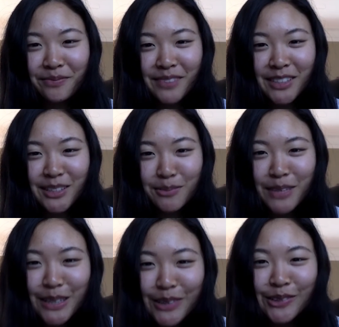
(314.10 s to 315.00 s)
just be
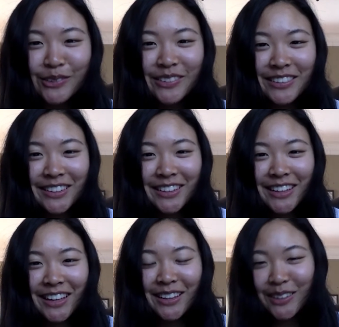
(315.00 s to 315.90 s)
you,
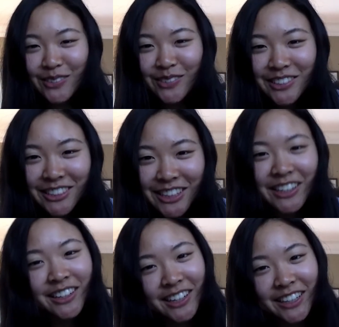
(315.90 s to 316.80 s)
and you will
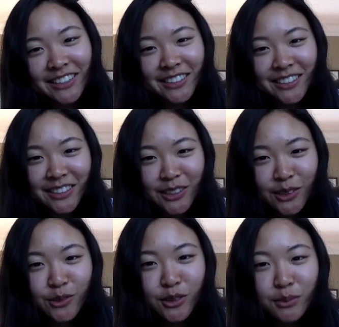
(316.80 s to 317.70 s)
share Christ in your
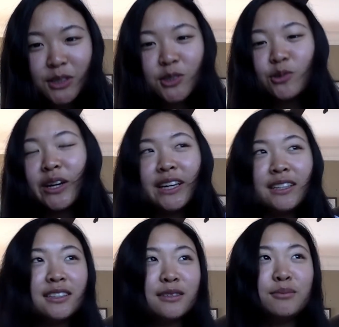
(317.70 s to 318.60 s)
own special way. It
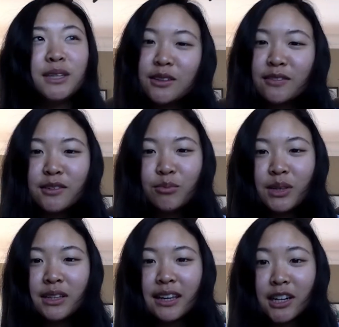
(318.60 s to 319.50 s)
doesn't mean you have to
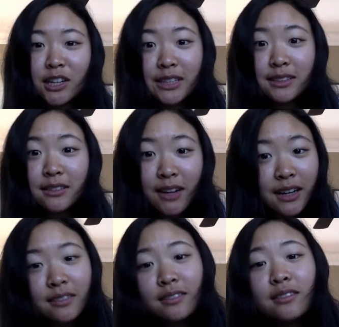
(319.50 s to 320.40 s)
be like crazy
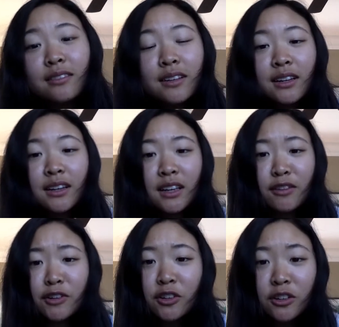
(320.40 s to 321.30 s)
radical.
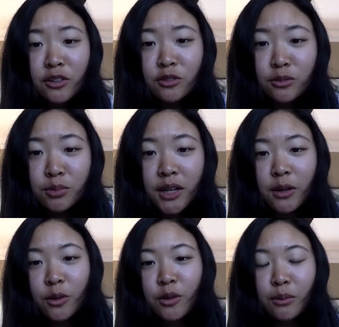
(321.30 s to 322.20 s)
If you're not a super
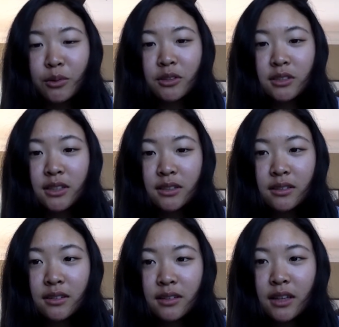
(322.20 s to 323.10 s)
outgoing person,
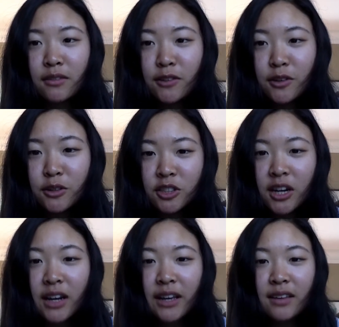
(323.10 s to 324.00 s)
like if you're
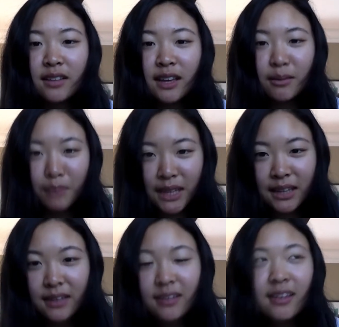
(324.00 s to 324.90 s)
shy like
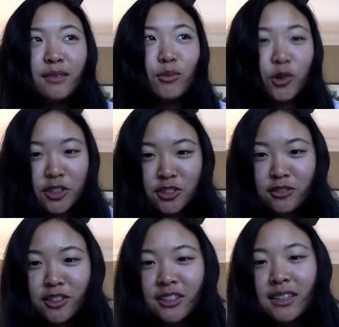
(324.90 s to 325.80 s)
me and more
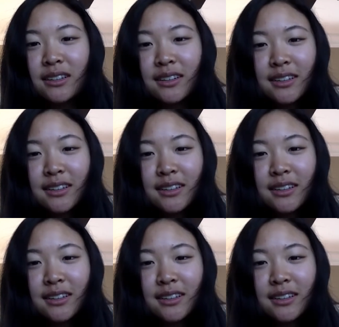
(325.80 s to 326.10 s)
introverted,